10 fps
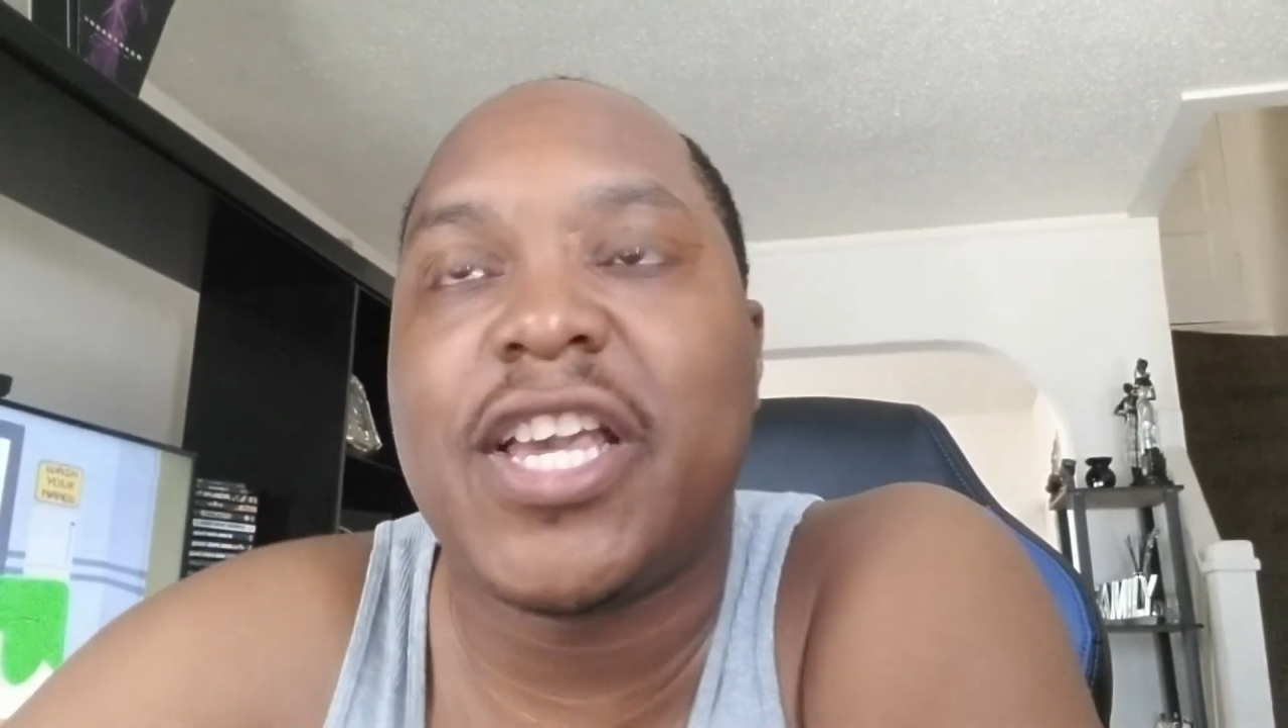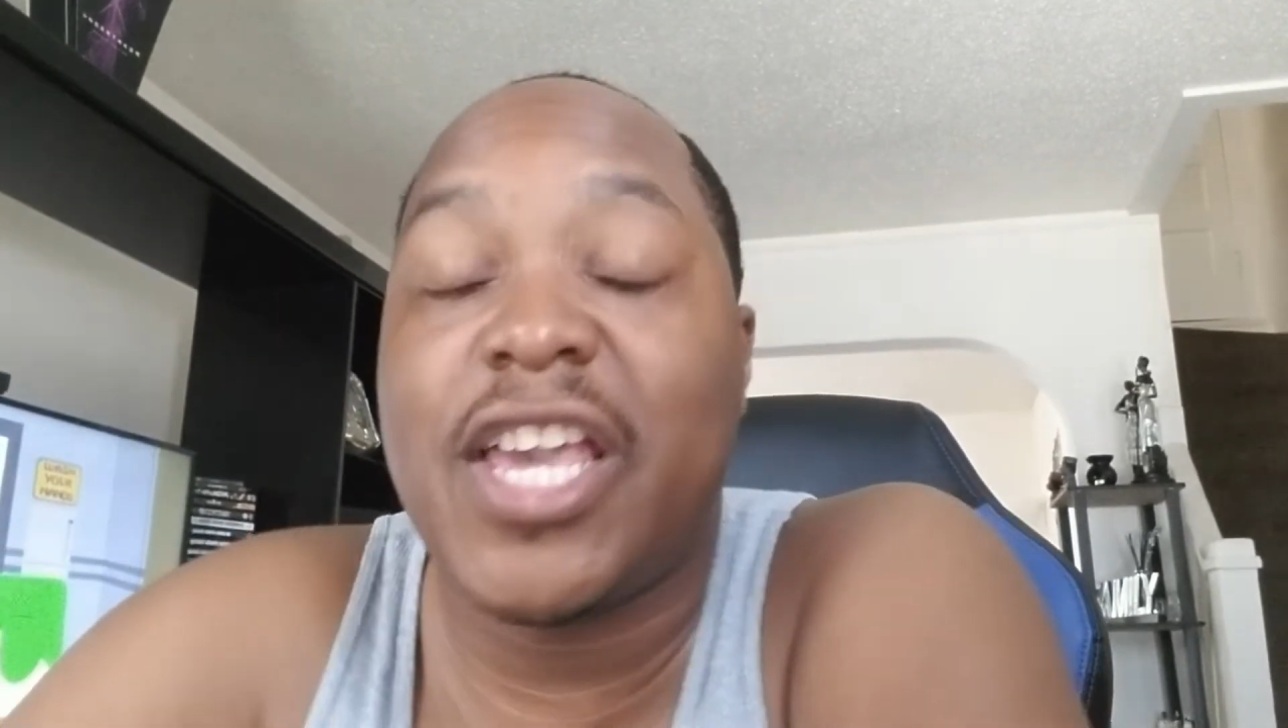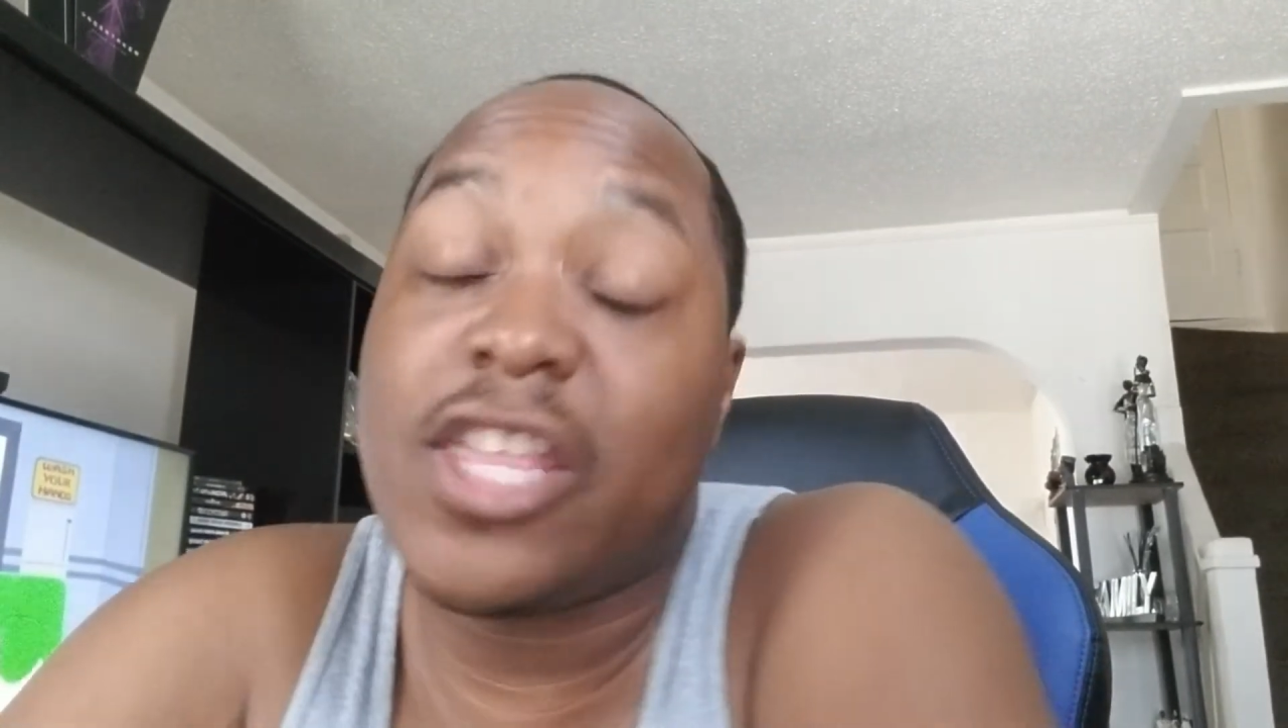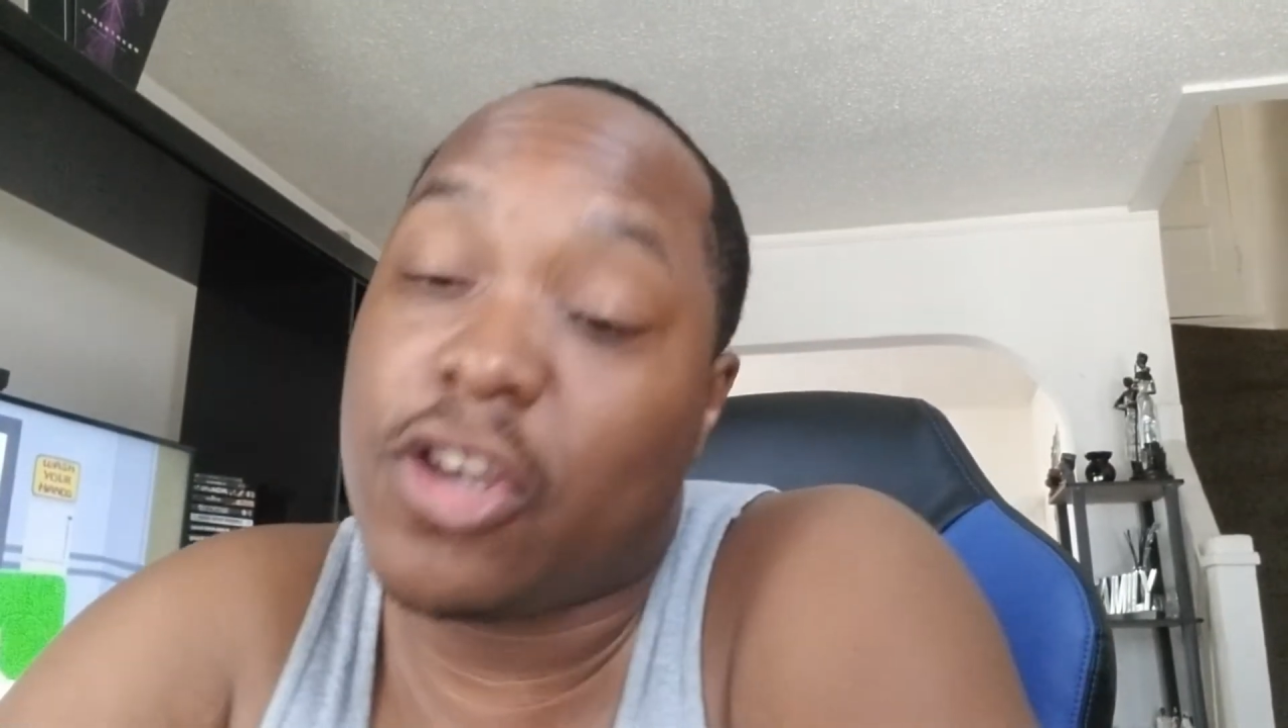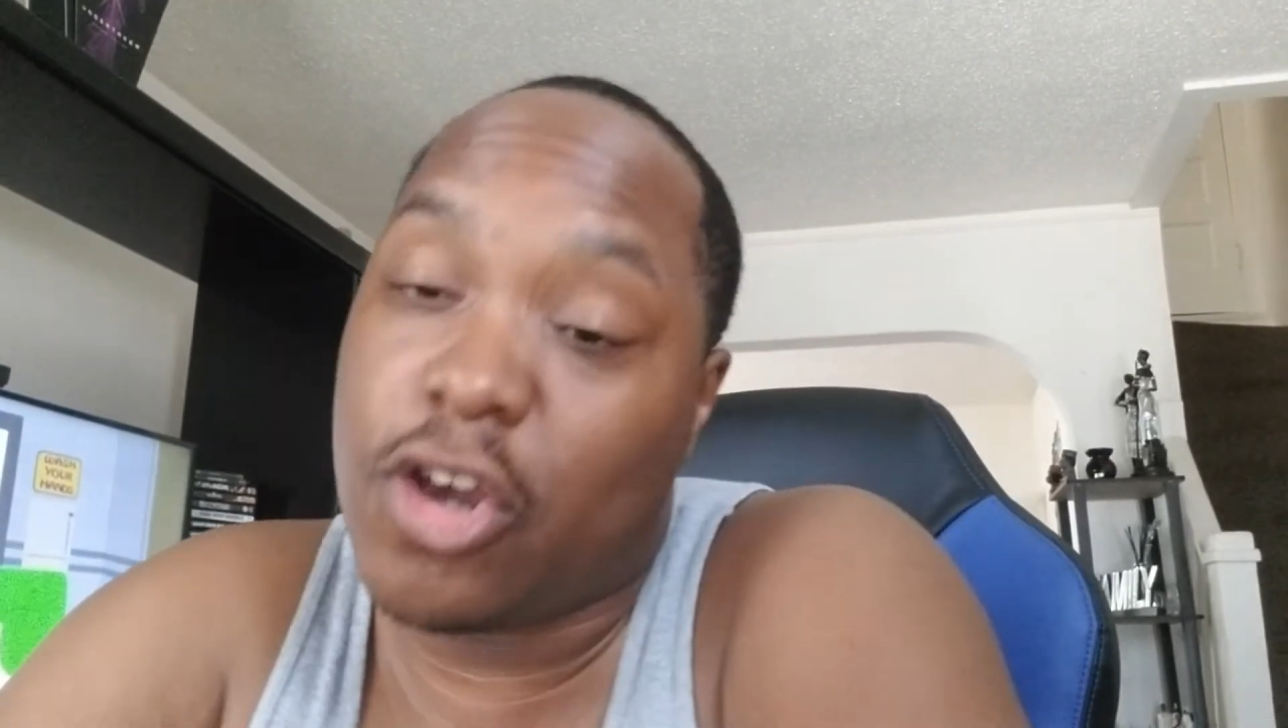
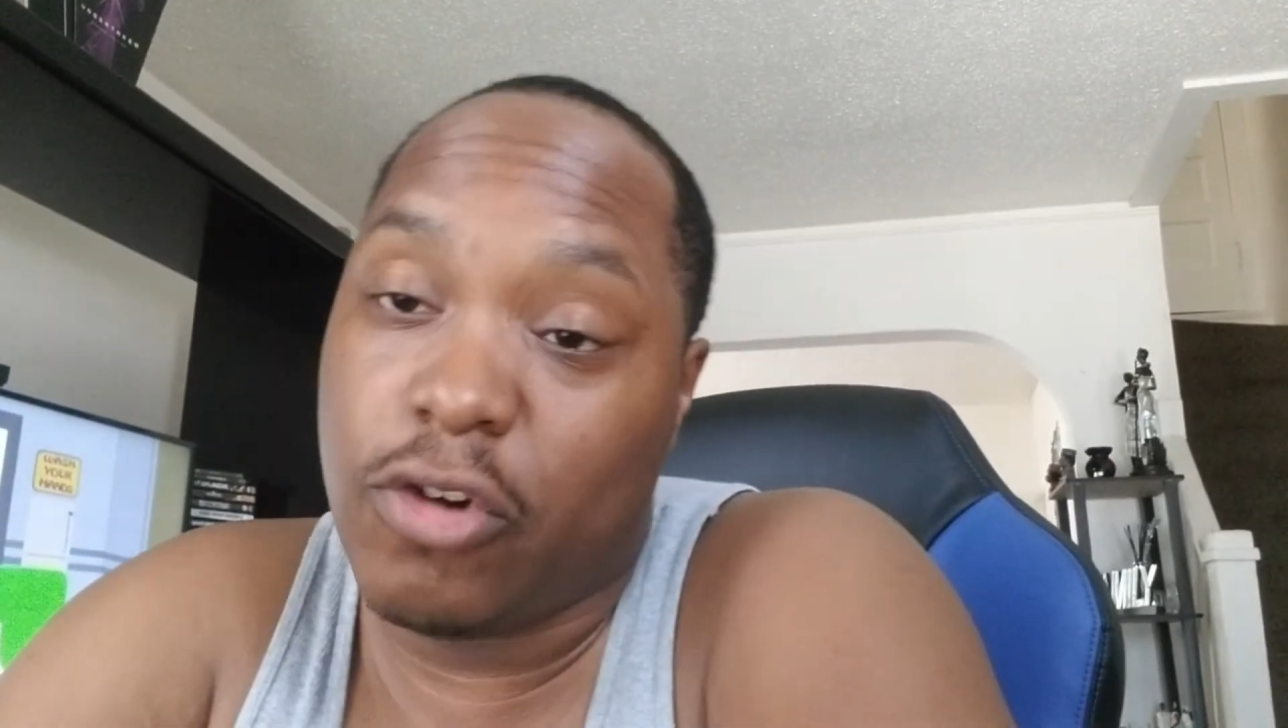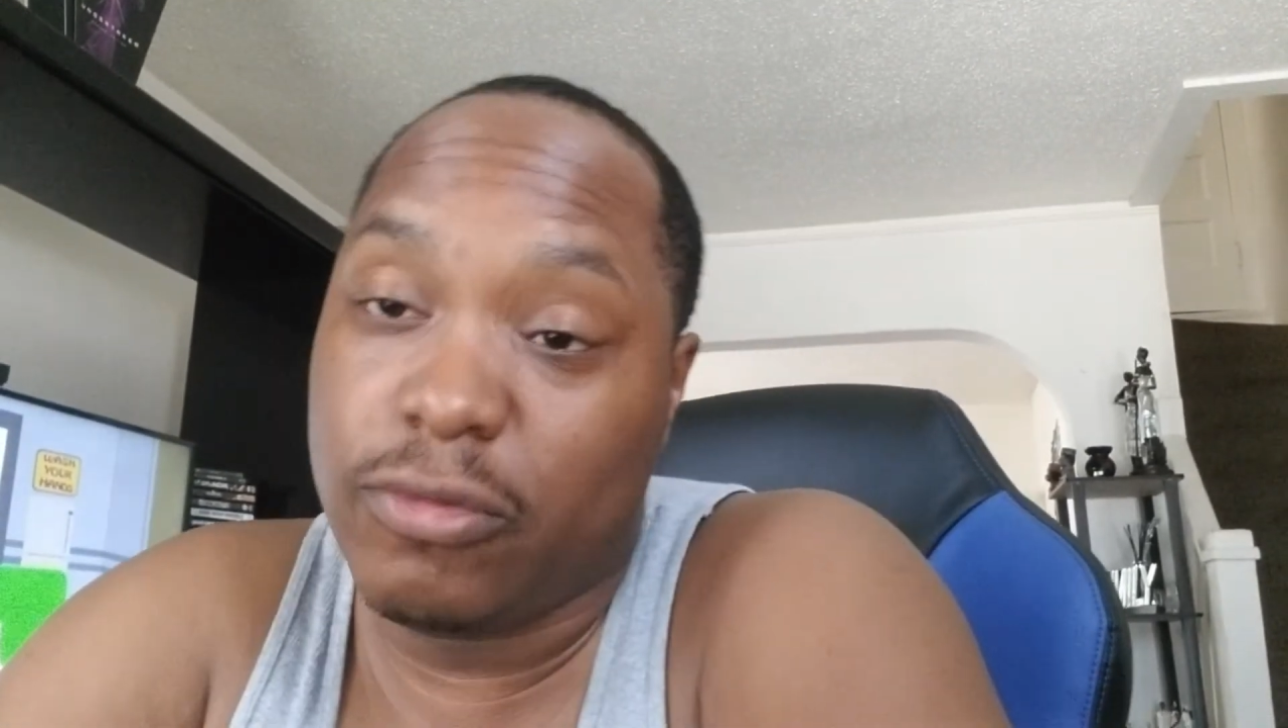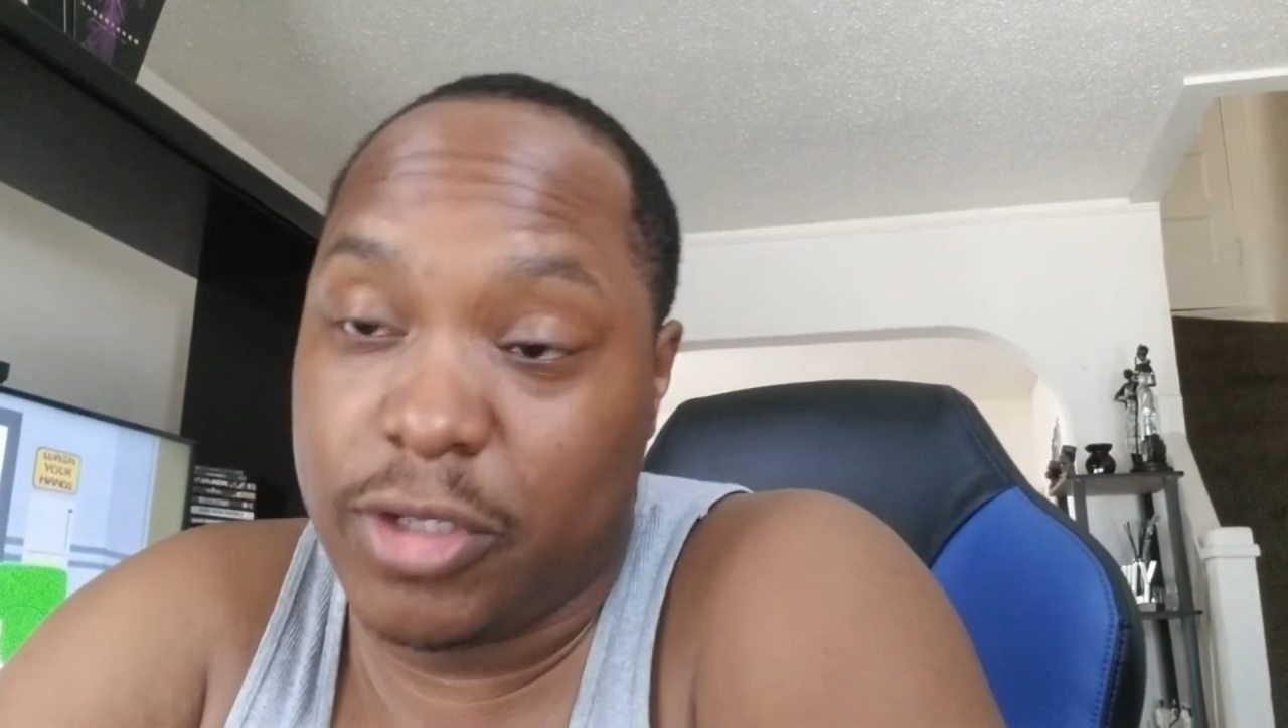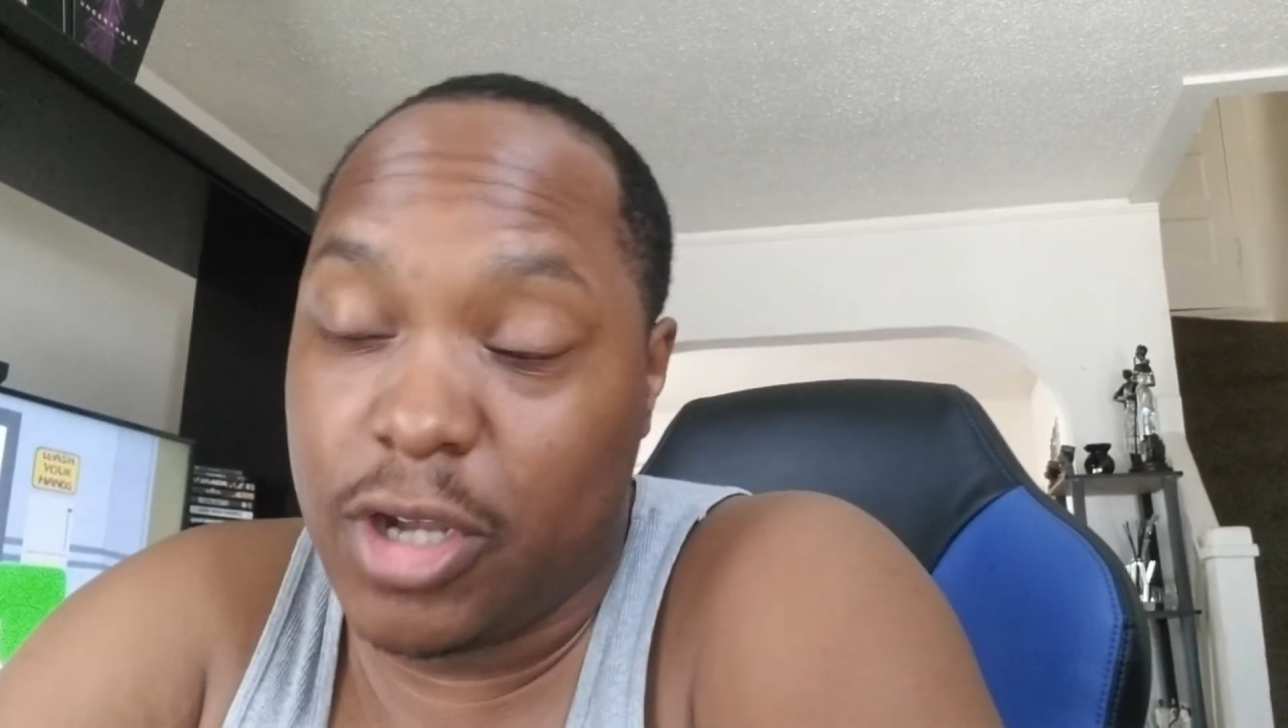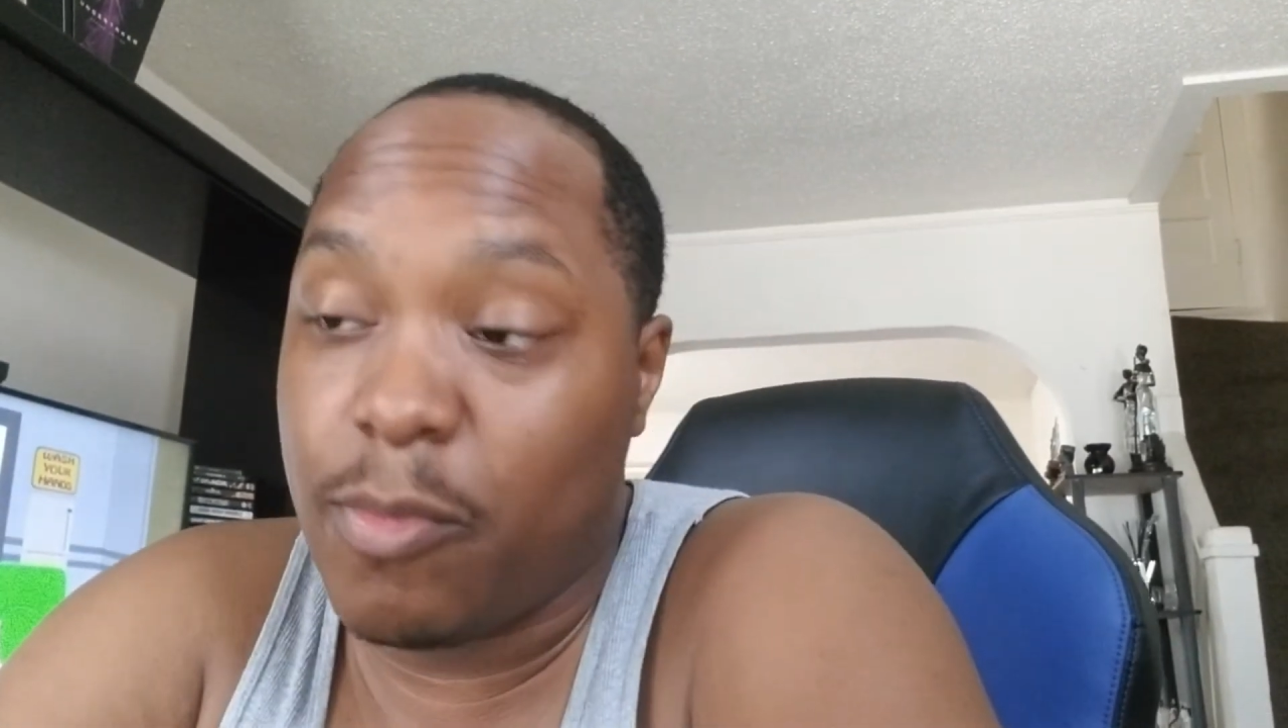hit the curb
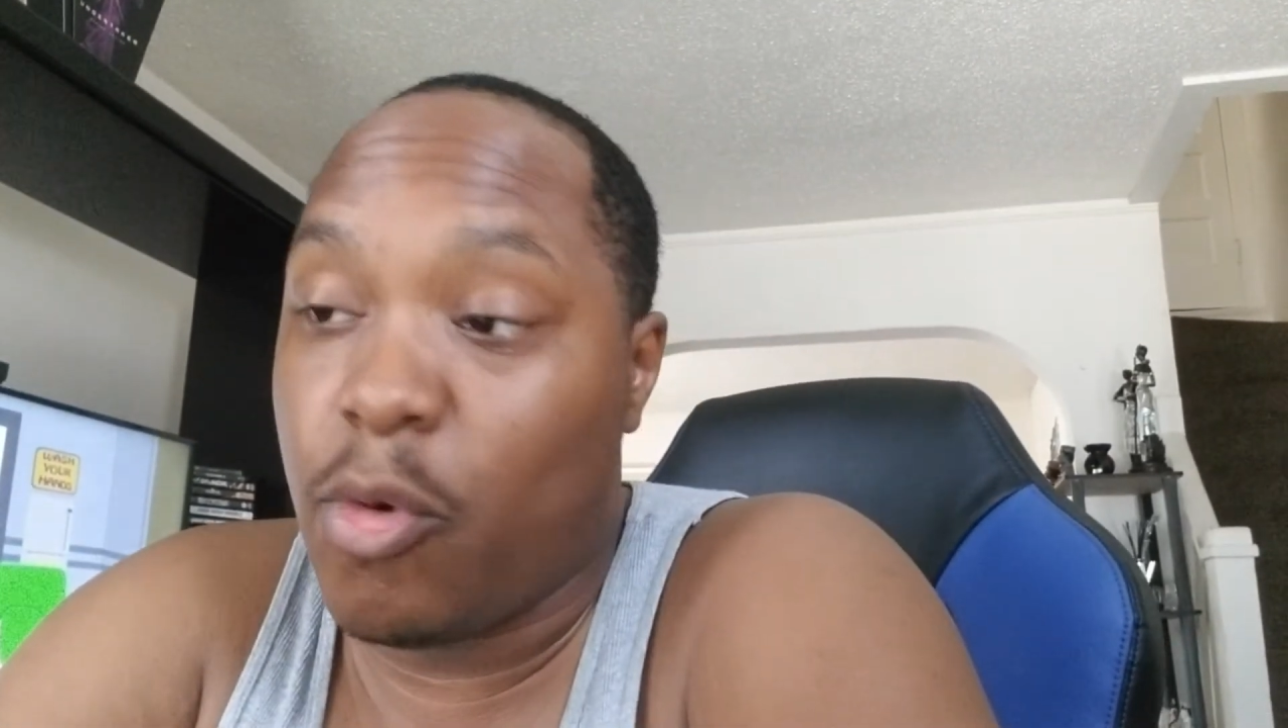stomp